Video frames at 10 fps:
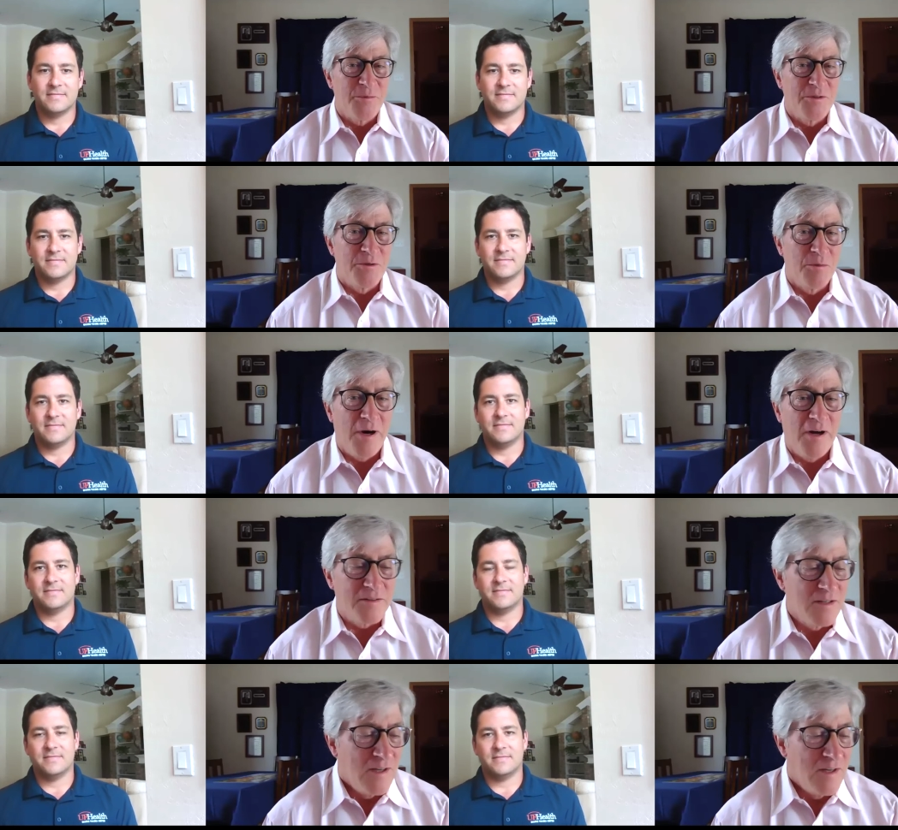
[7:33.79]
Speaker 1: with you
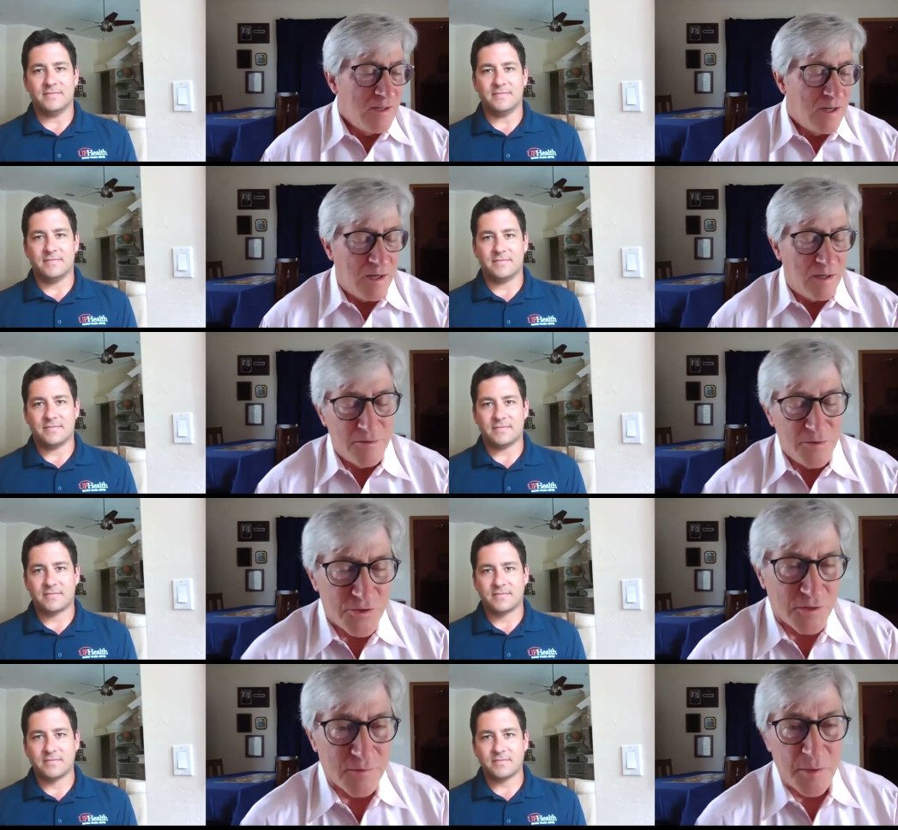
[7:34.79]
about
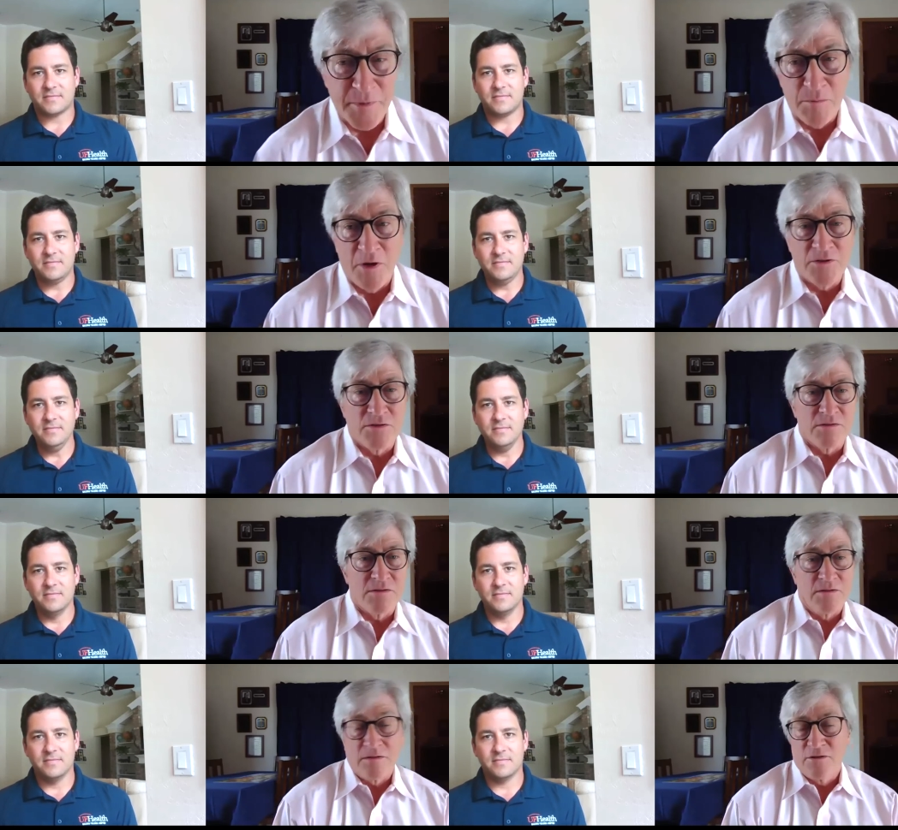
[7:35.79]
use of lipid emulsions
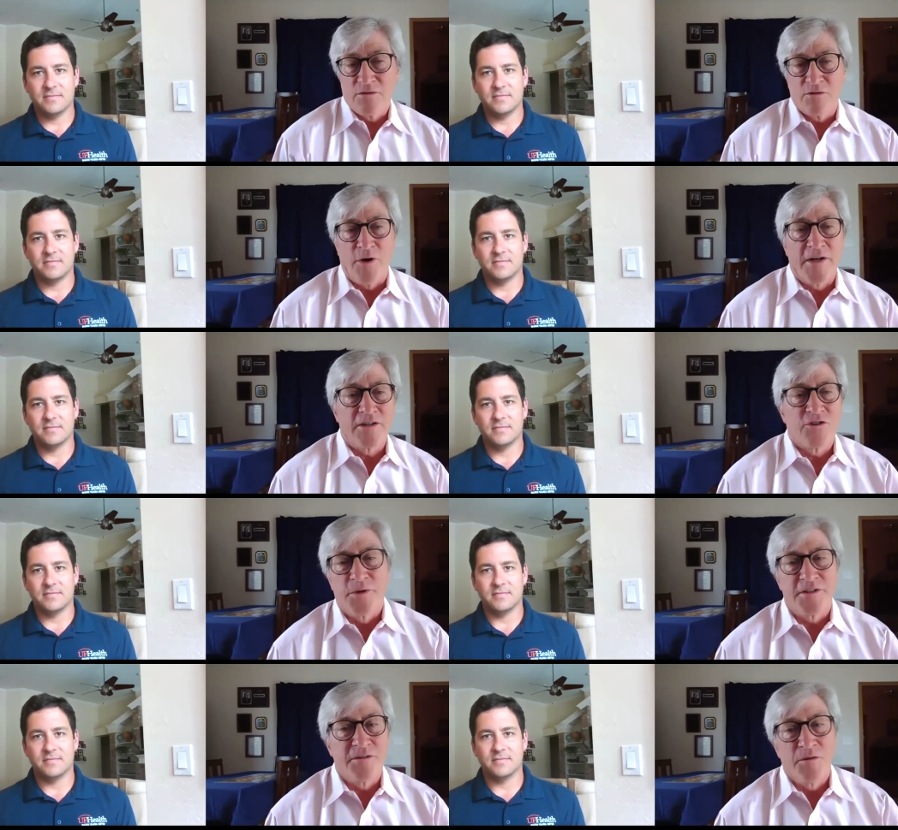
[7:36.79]
in the chronic
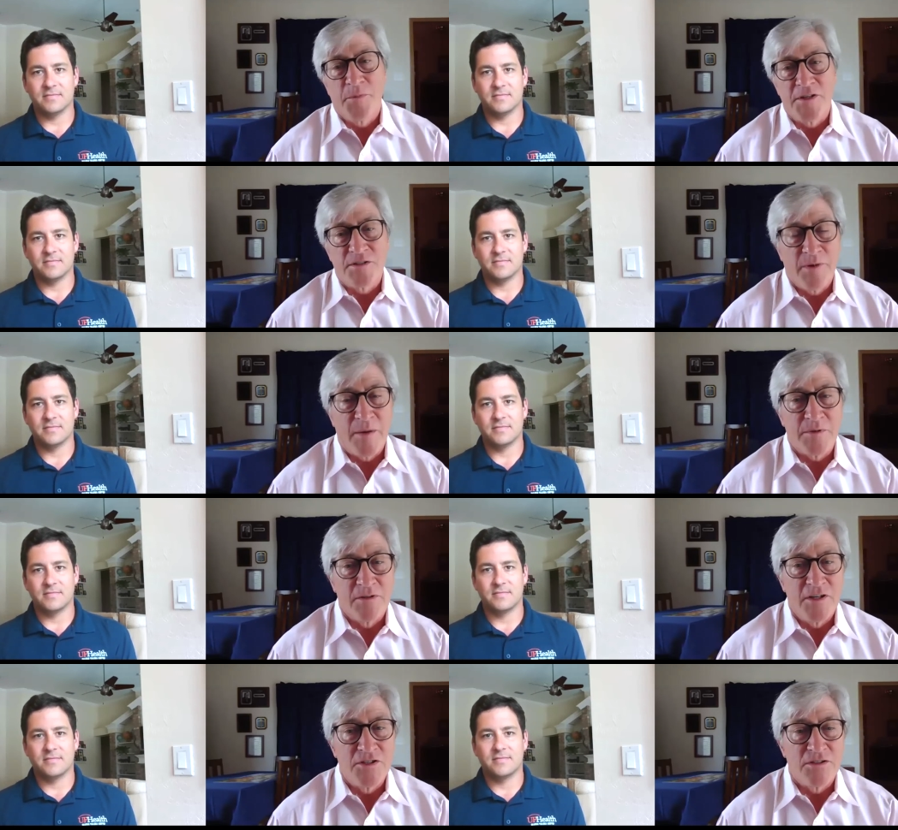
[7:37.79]
critically ill patient
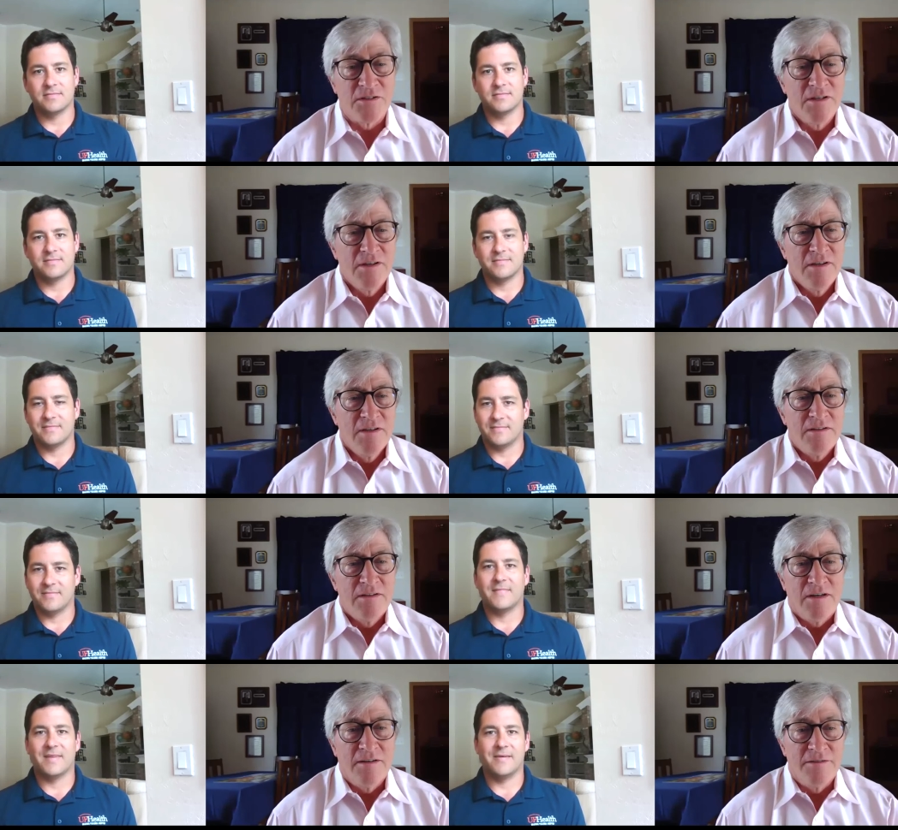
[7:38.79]
population.
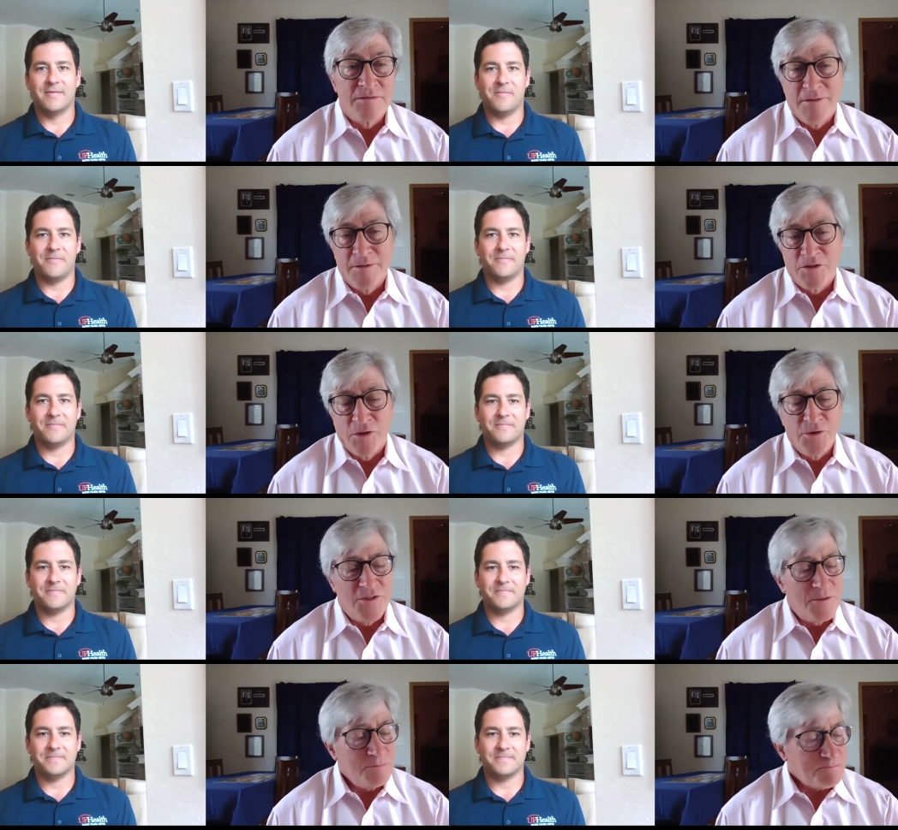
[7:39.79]
In
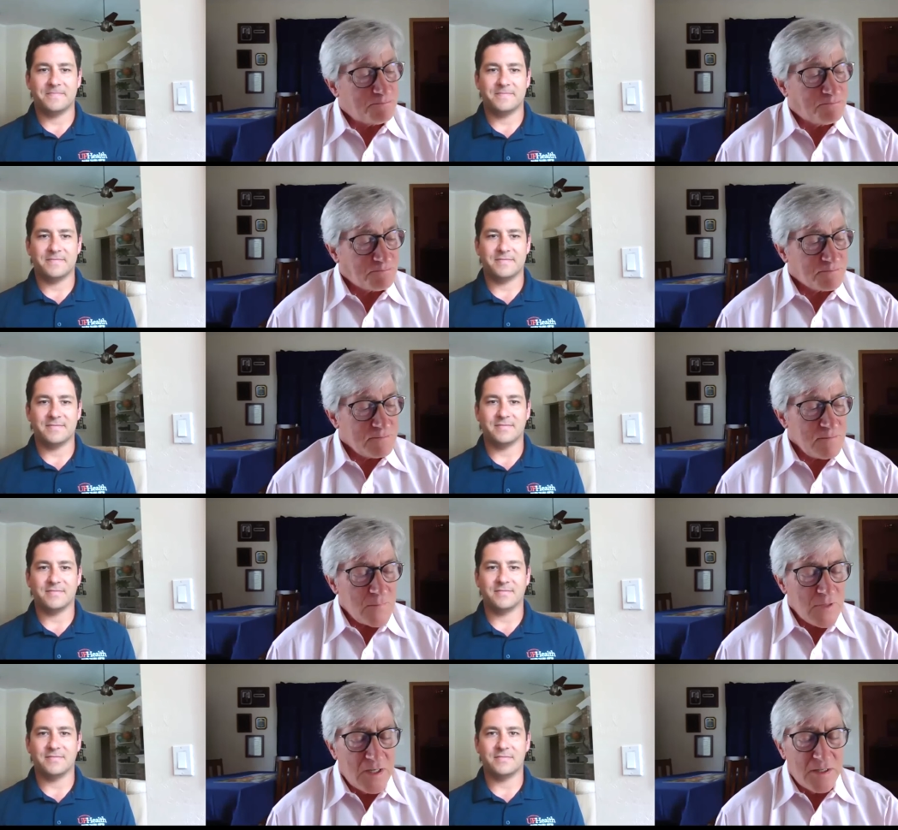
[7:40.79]
closing,
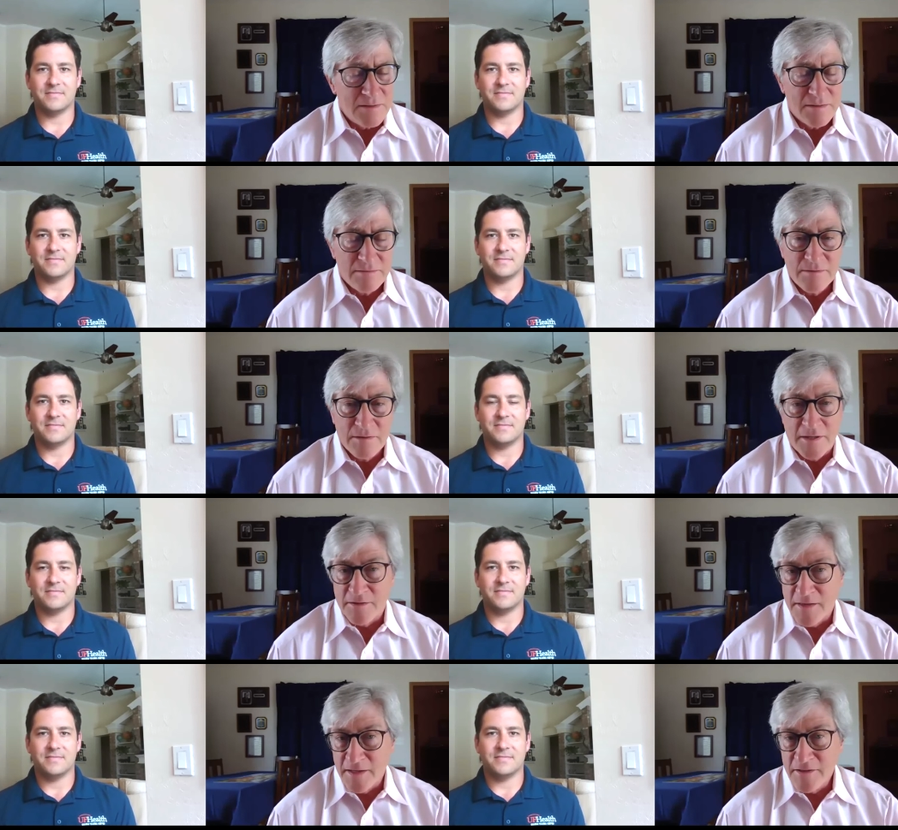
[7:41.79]
I'd like to
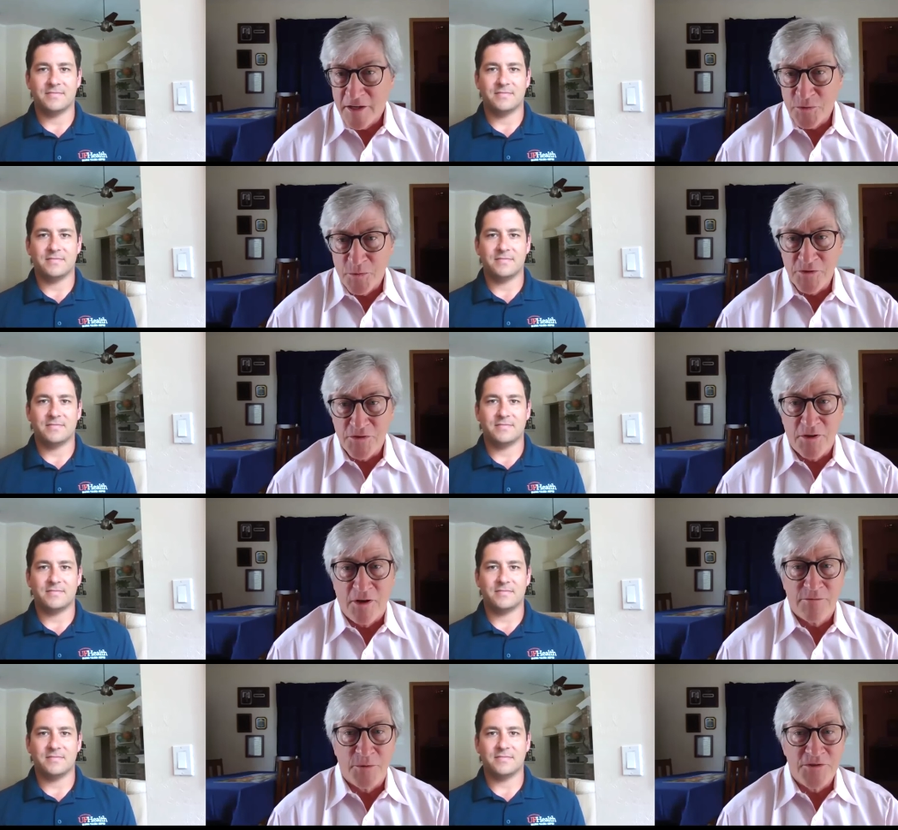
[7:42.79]
thank Dr.
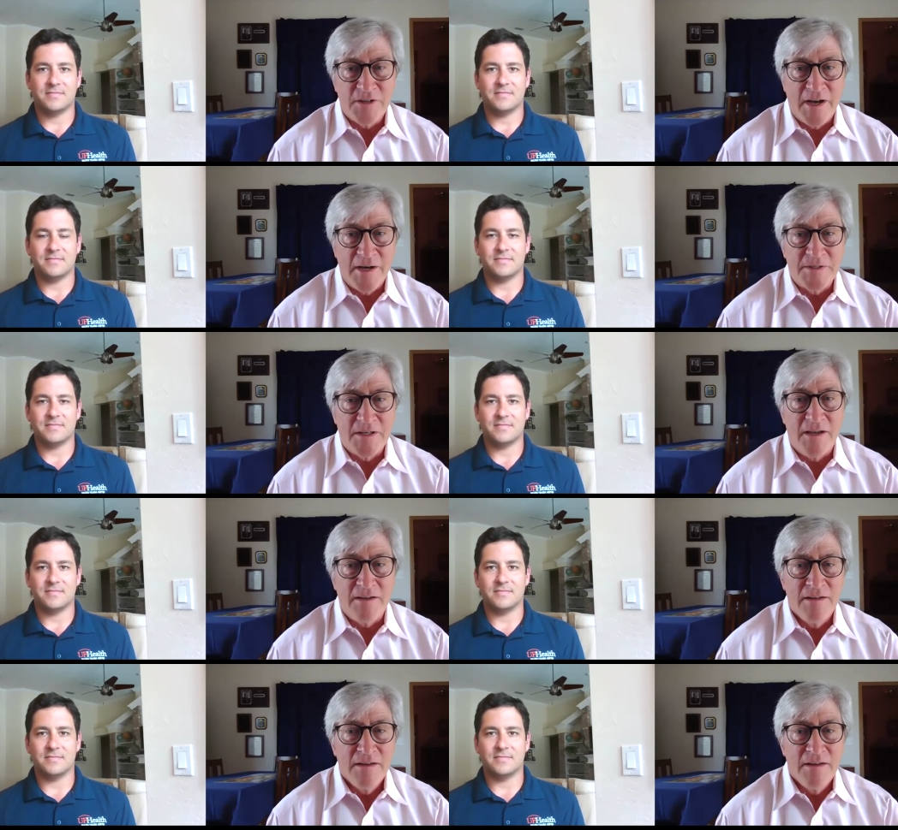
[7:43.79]
Rosenthal for his time today,